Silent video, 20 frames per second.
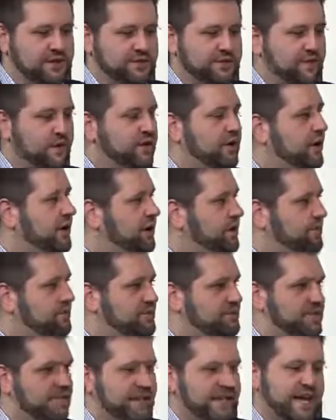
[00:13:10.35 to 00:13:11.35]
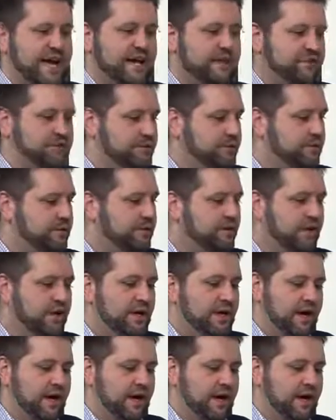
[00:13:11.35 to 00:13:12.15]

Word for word: It's all 100% natural.